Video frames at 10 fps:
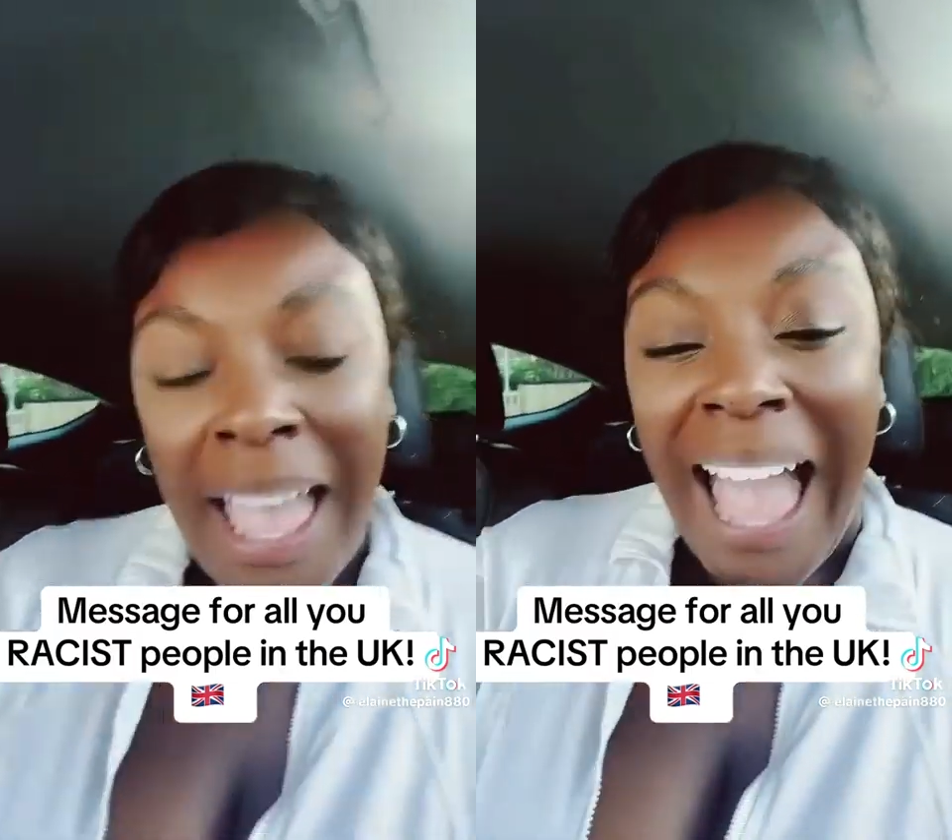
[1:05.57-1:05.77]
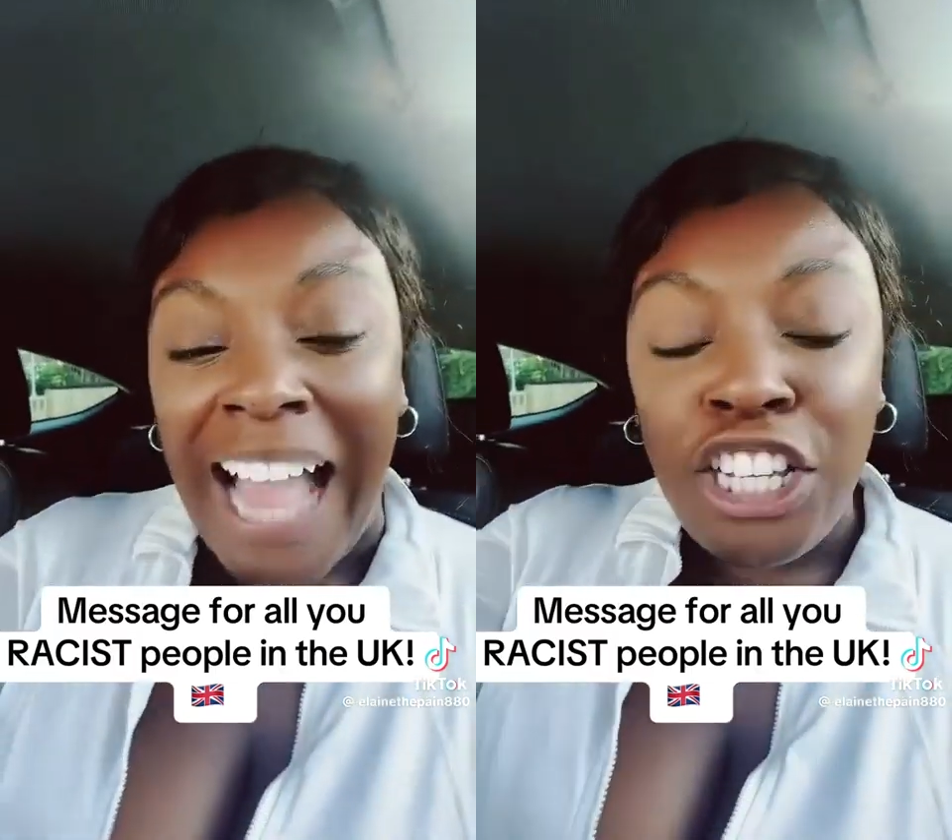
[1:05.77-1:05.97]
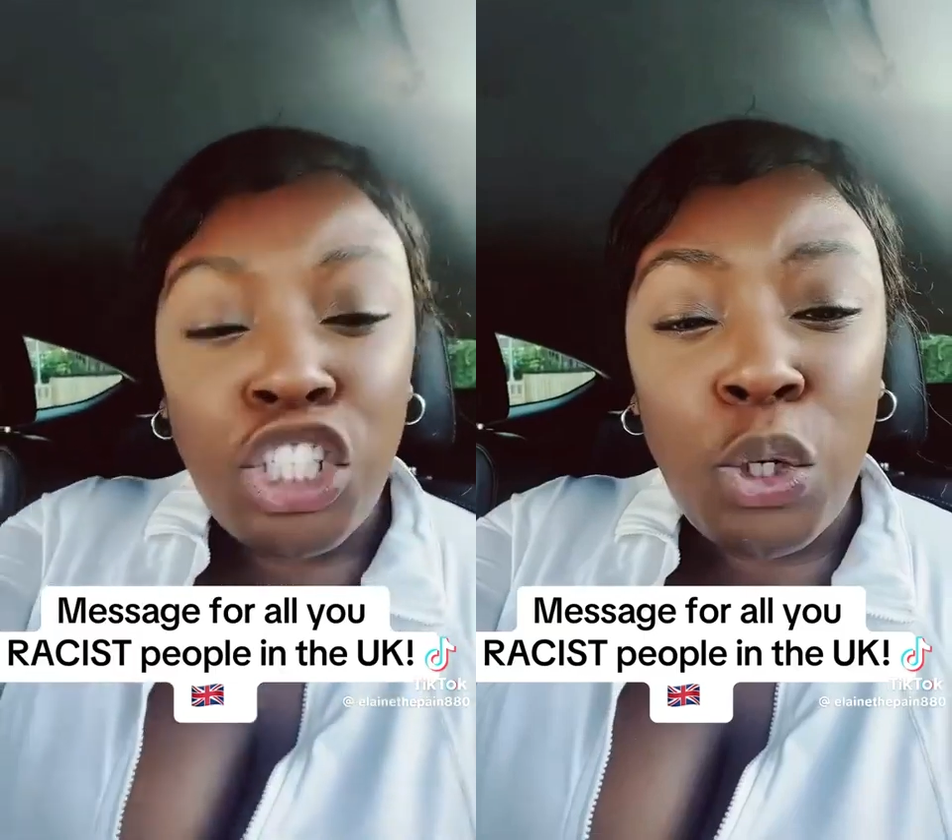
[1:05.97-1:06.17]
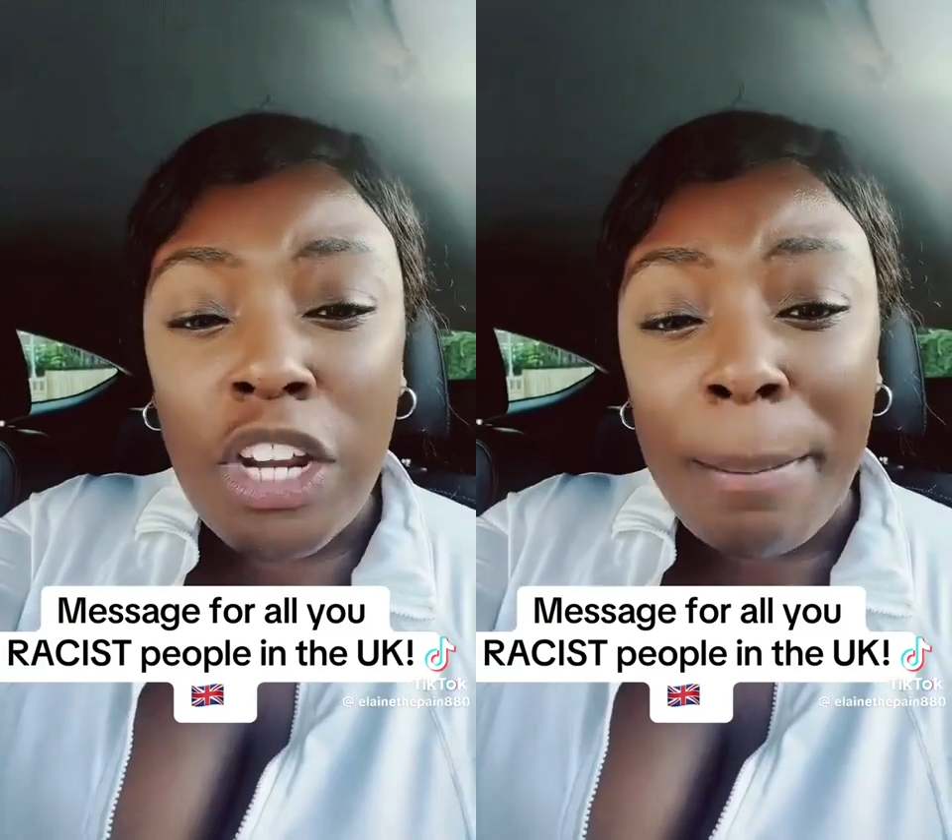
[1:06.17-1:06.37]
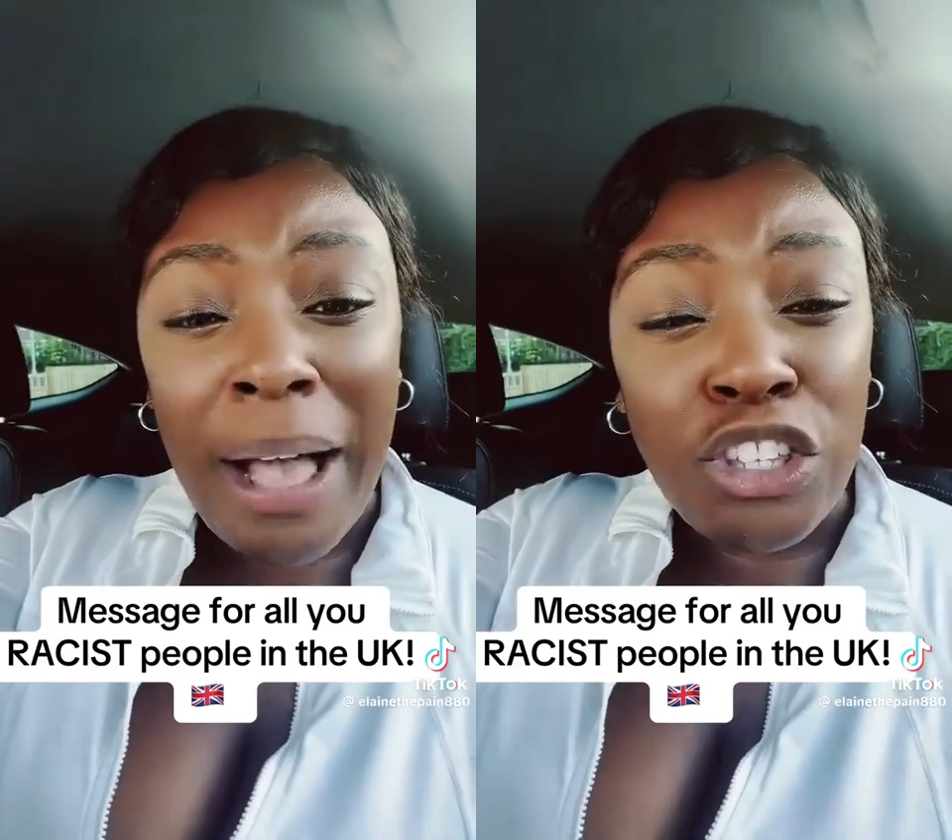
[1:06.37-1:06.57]
And you're
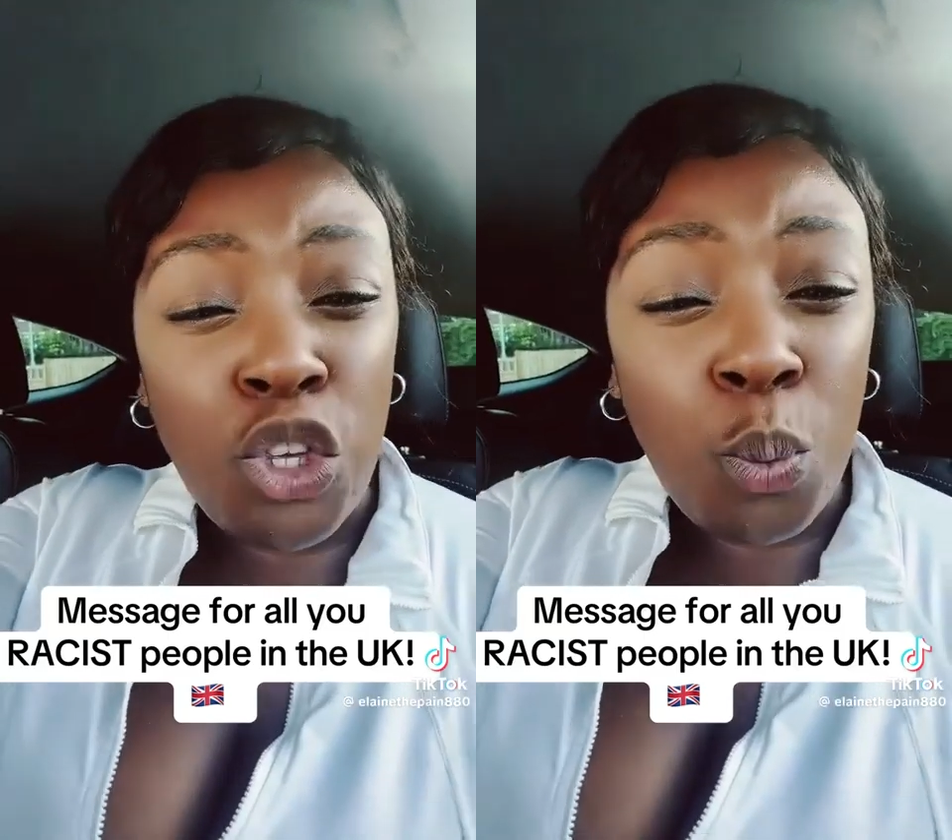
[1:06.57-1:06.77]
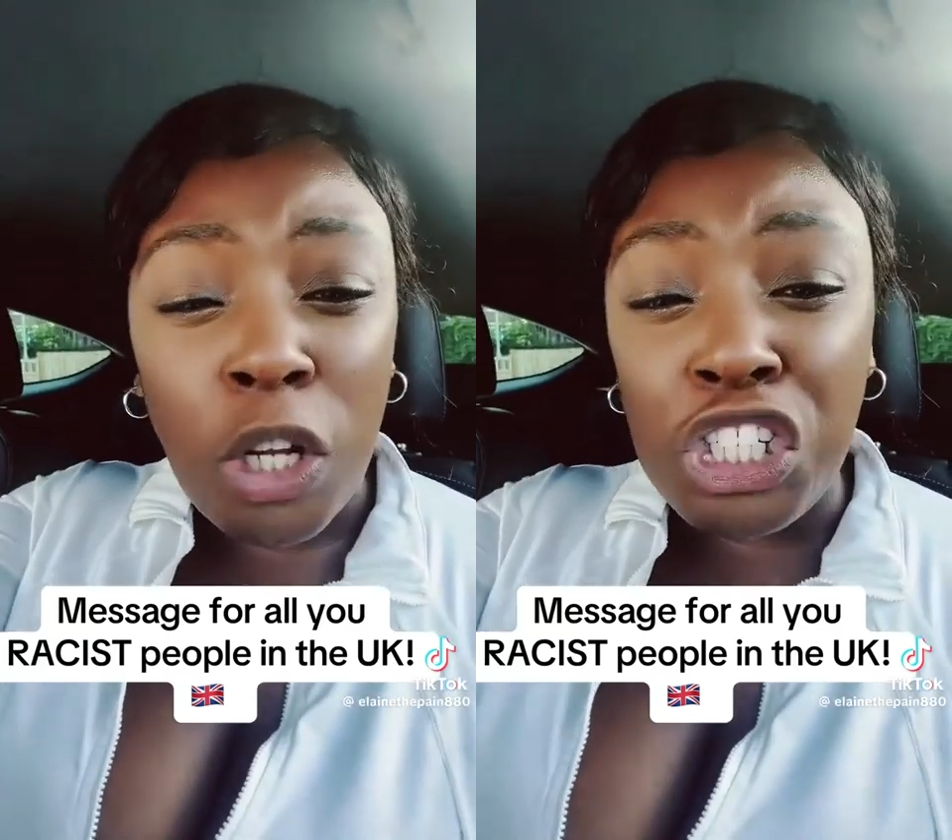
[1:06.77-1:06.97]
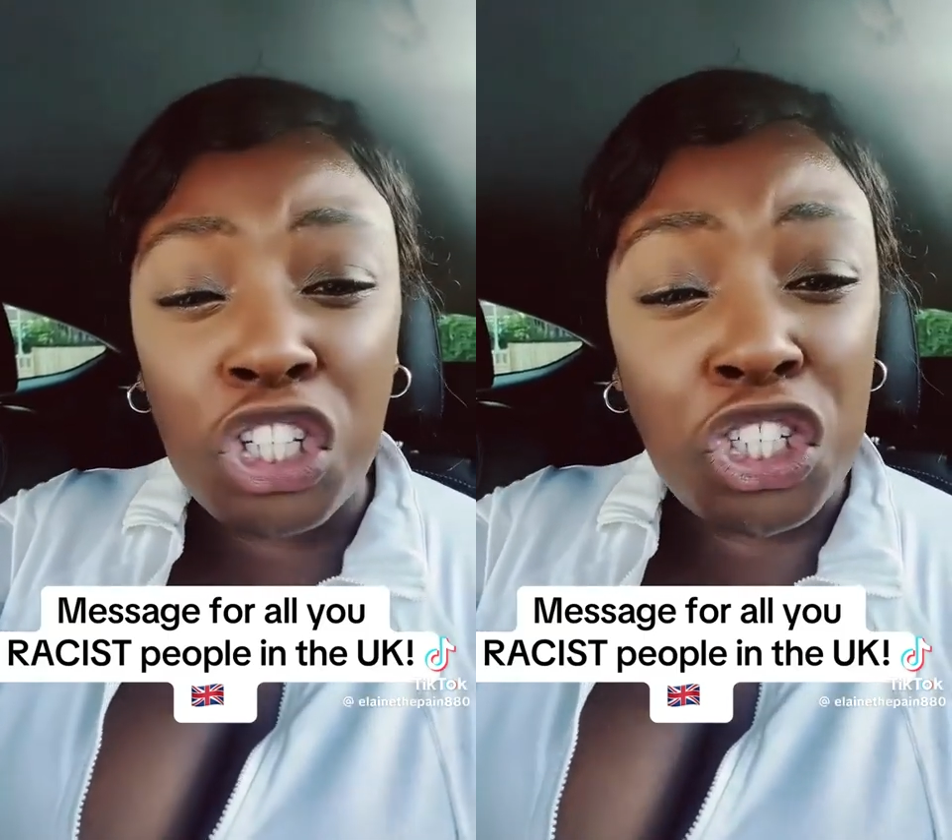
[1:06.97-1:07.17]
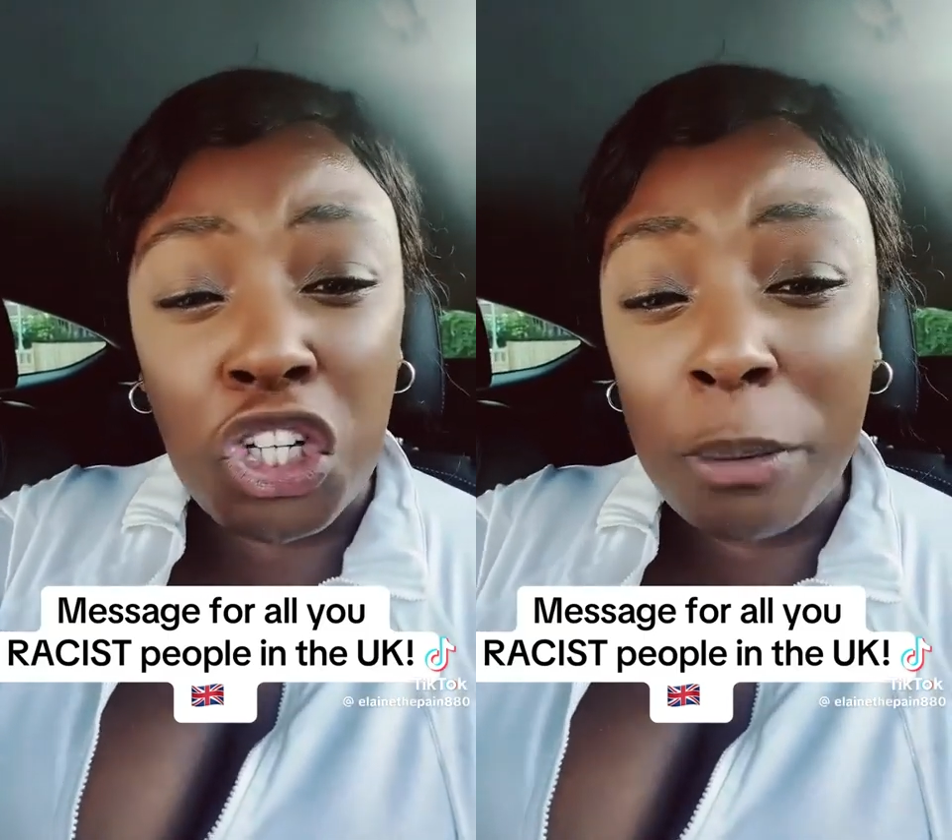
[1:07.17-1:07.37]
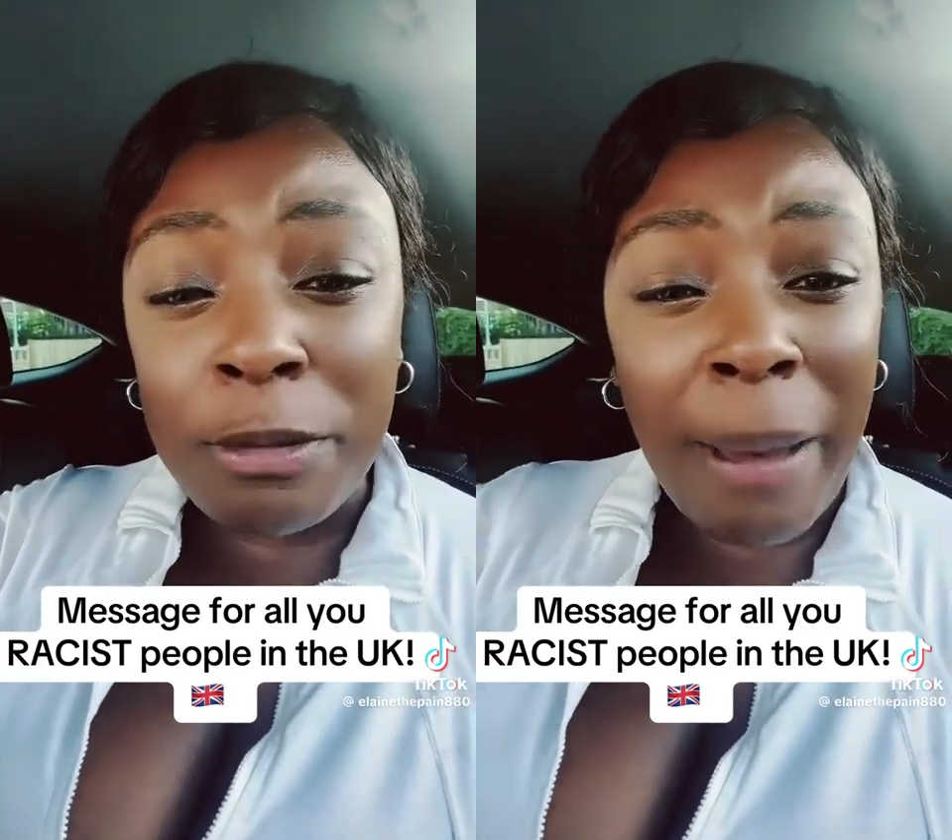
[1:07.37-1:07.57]
talking about you want your
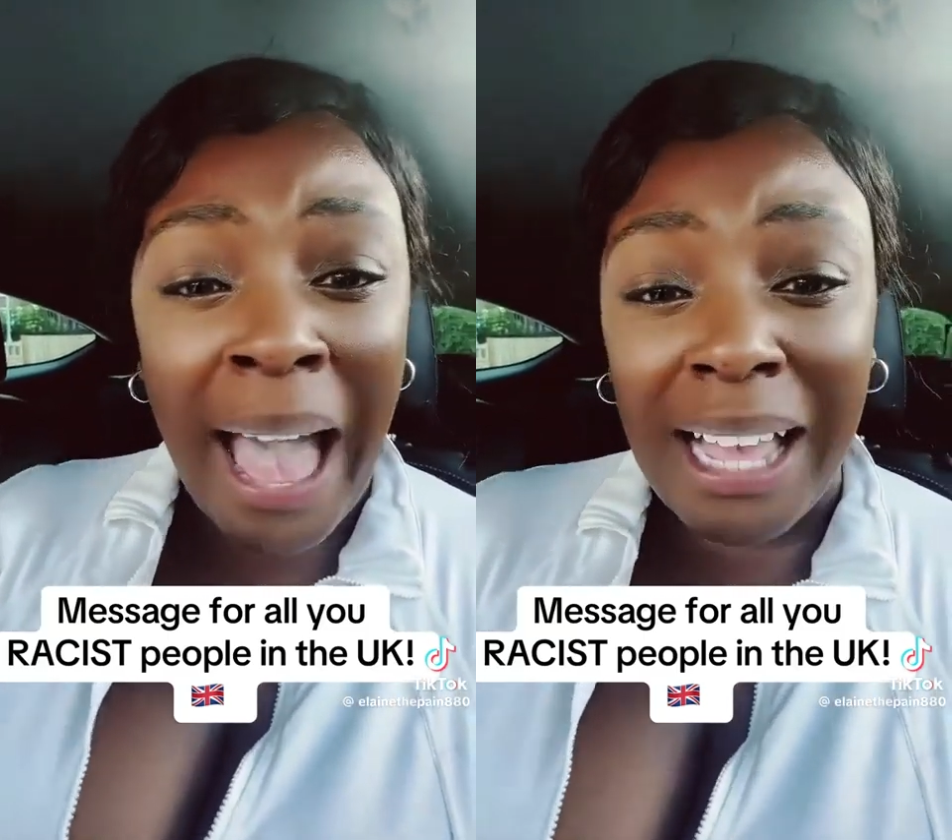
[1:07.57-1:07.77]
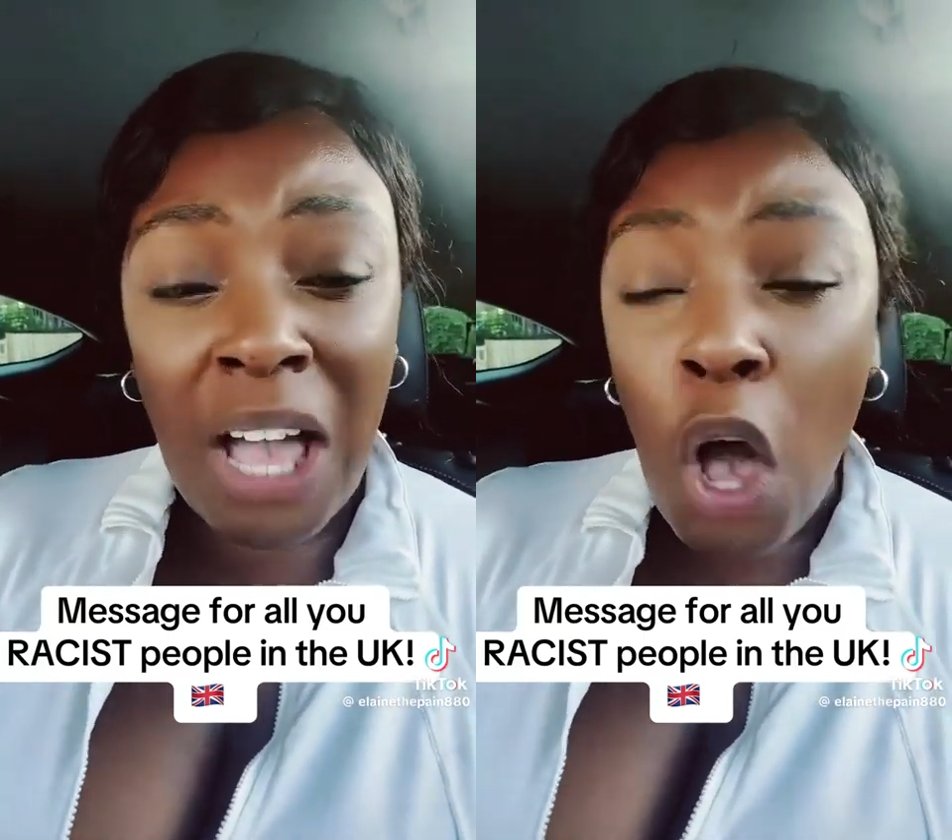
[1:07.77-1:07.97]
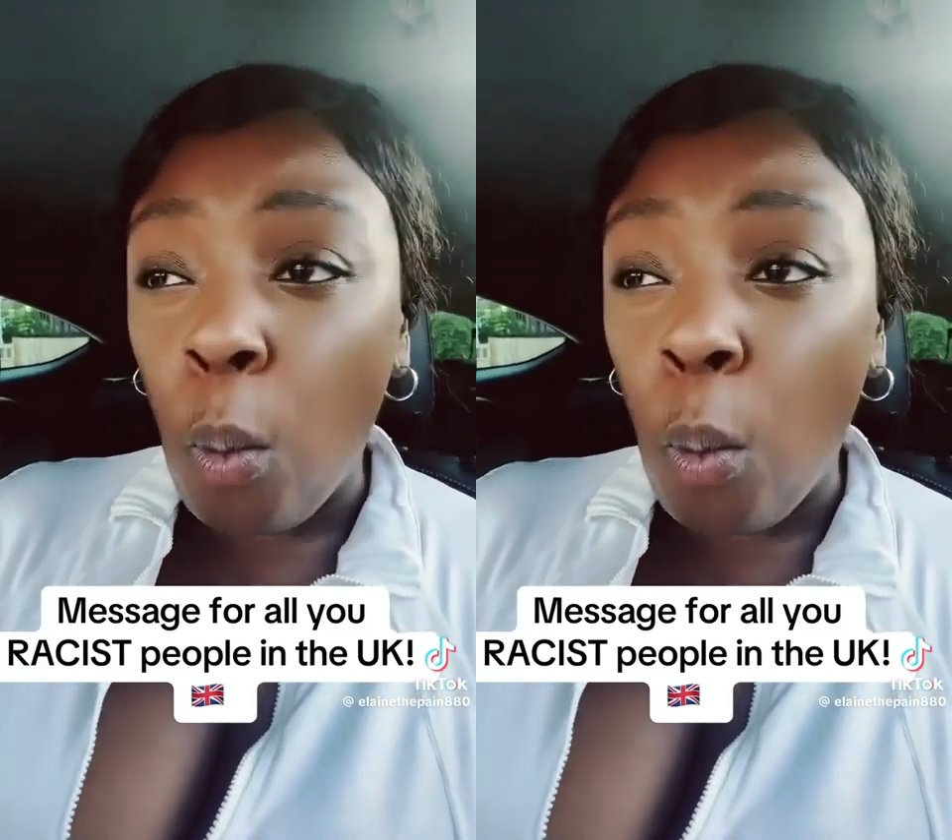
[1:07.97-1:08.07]
jobs back.